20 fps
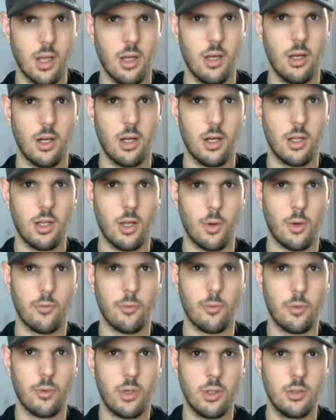Hello
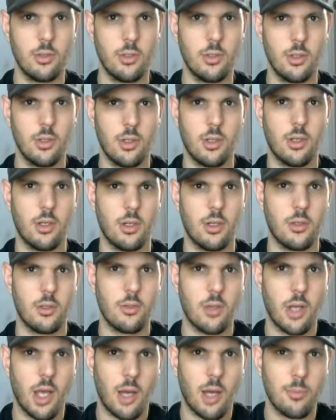everyone.
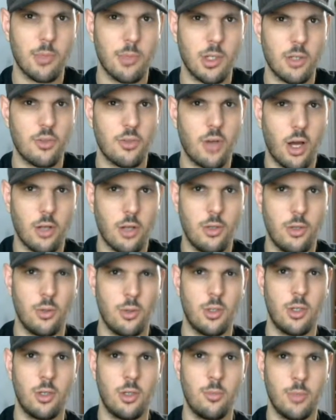Today I'm going to talk to you a
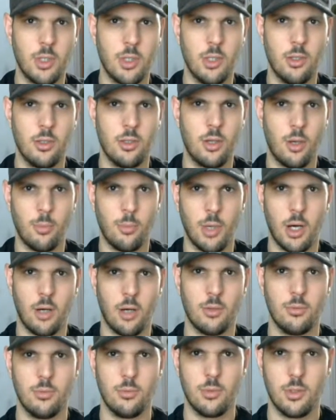little bit
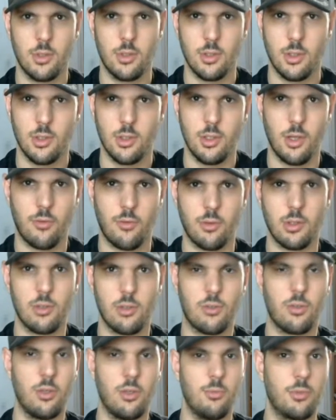about different
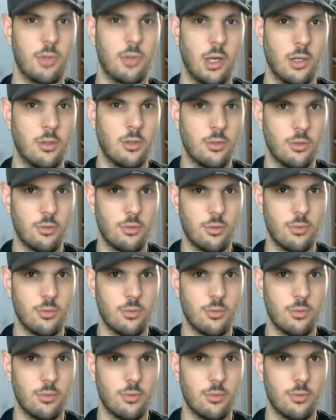sleep cycles.